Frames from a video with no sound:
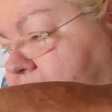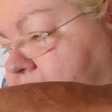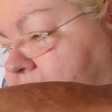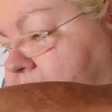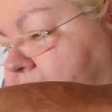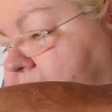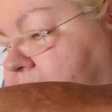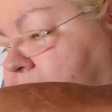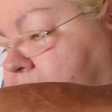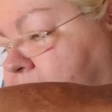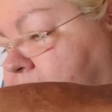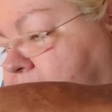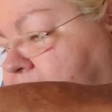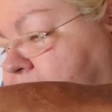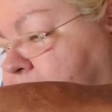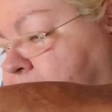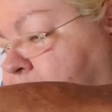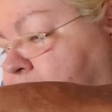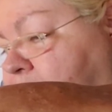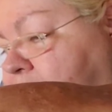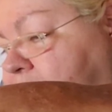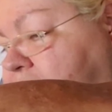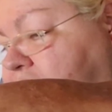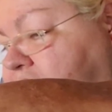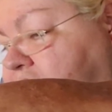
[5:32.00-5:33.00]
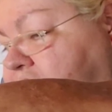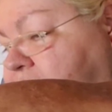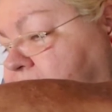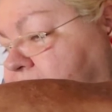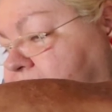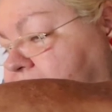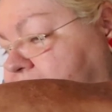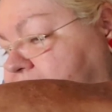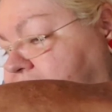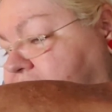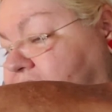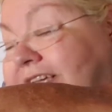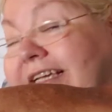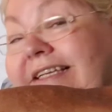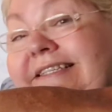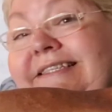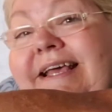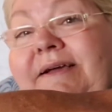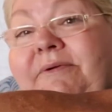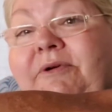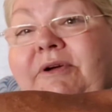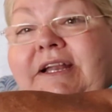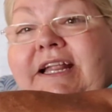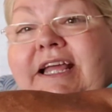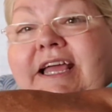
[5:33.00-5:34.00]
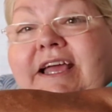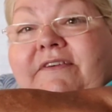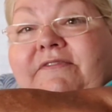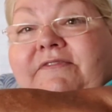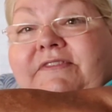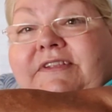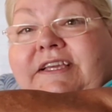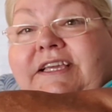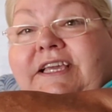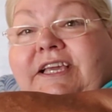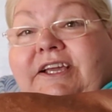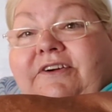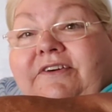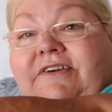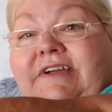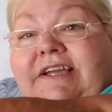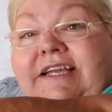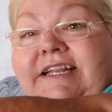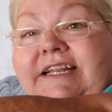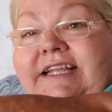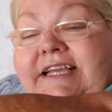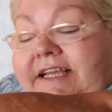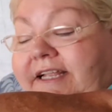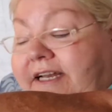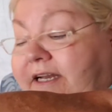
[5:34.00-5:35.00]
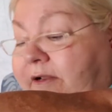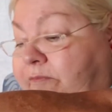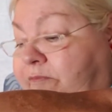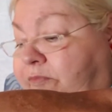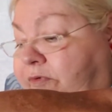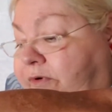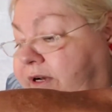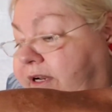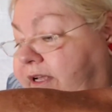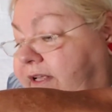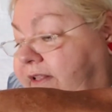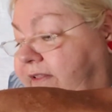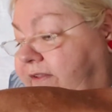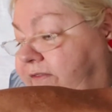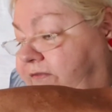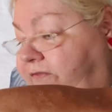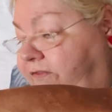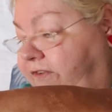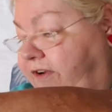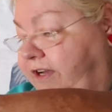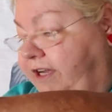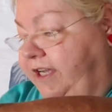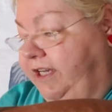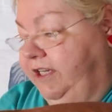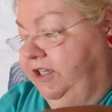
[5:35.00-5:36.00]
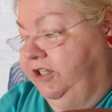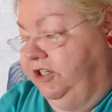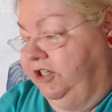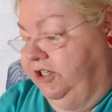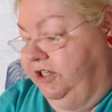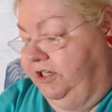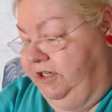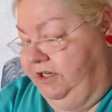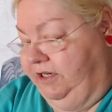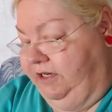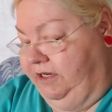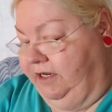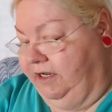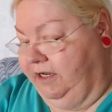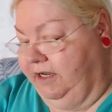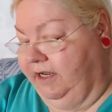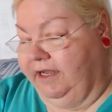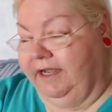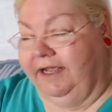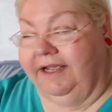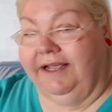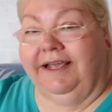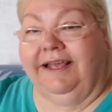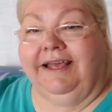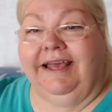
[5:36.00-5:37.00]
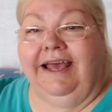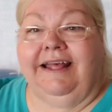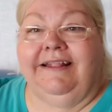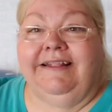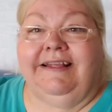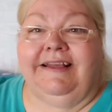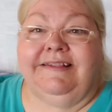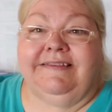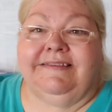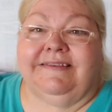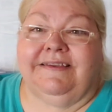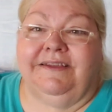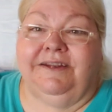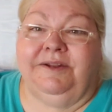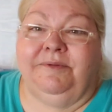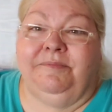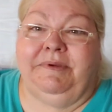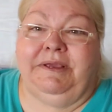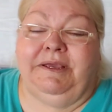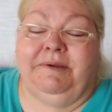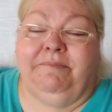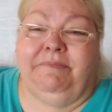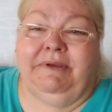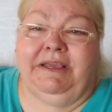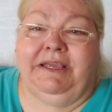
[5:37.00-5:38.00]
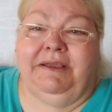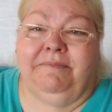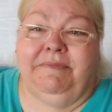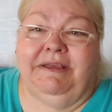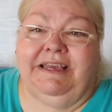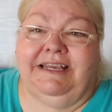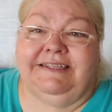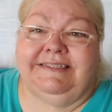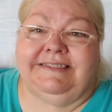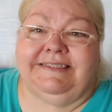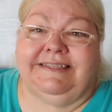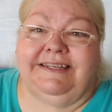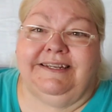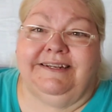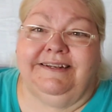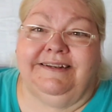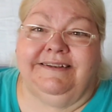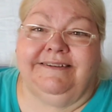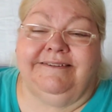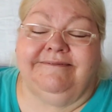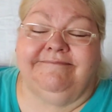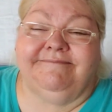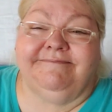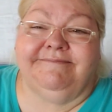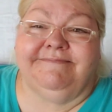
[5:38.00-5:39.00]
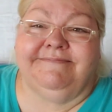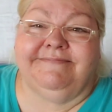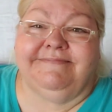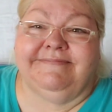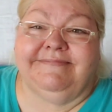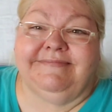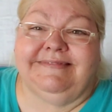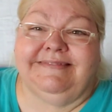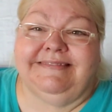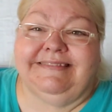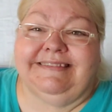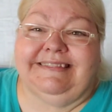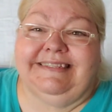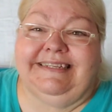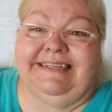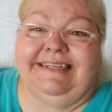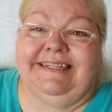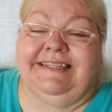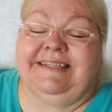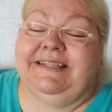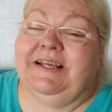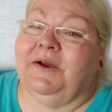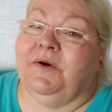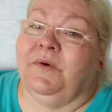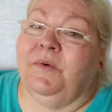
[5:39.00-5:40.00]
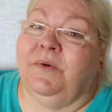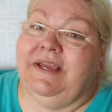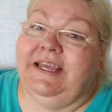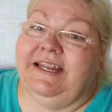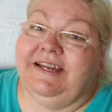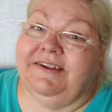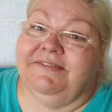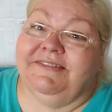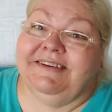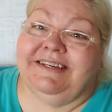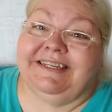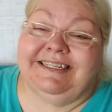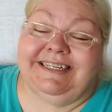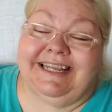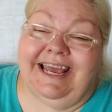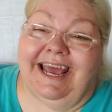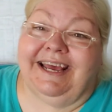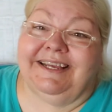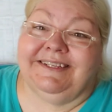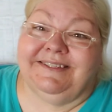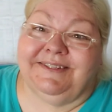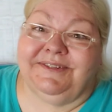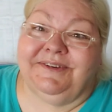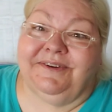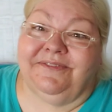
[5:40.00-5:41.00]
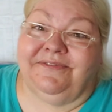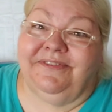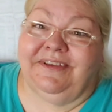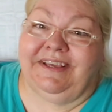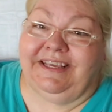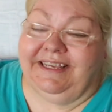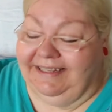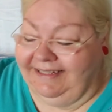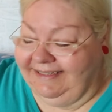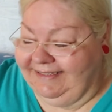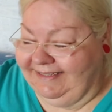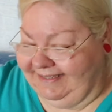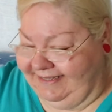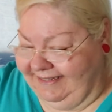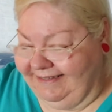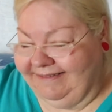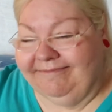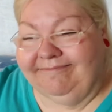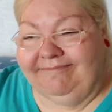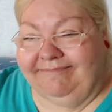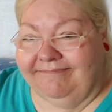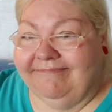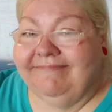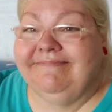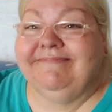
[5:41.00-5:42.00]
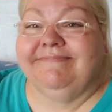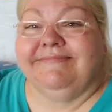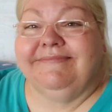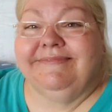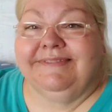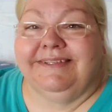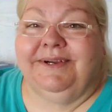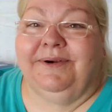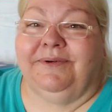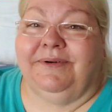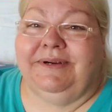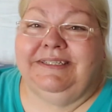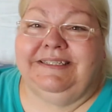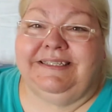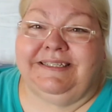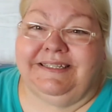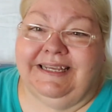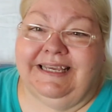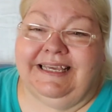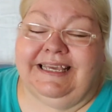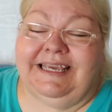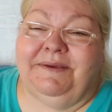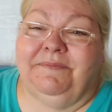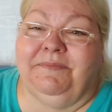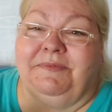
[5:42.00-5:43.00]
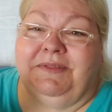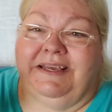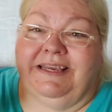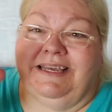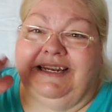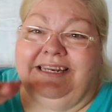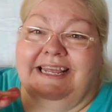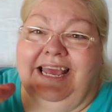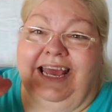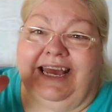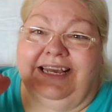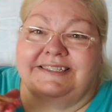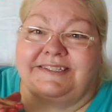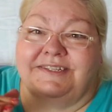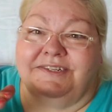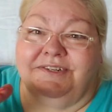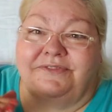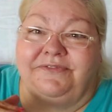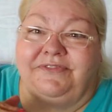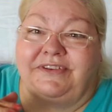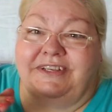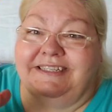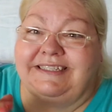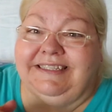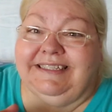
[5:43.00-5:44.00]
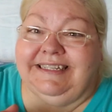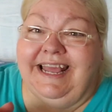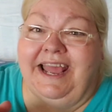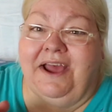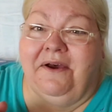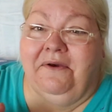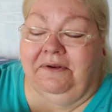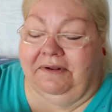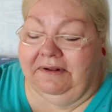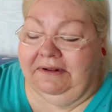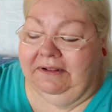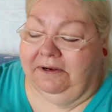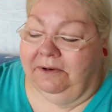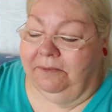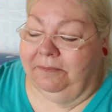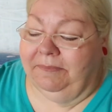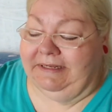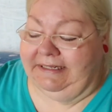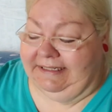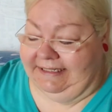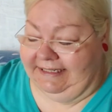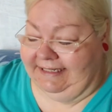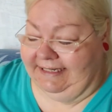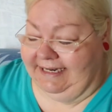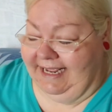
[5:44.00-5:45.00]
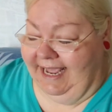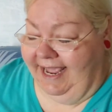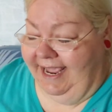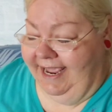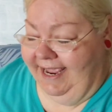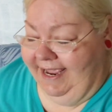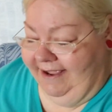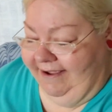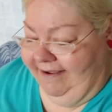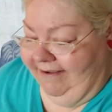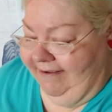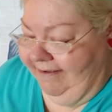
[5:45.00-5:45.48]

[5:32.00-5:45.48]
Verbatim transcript: I don't want to pour too much because I'm going to have to carry it in and put it in the fridge. And that's going to be a big mess. And the queen of catastrophes wants to keep the catastrophes down a little bit today.